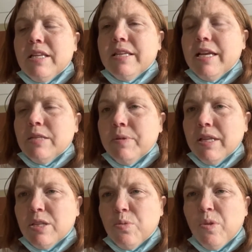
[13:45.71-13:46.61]
takes me
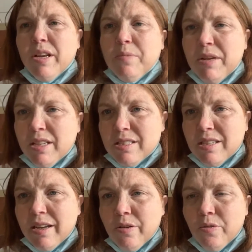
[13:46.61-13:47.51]
like 20 minutes to
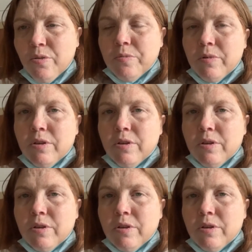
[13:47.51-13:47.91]
get home.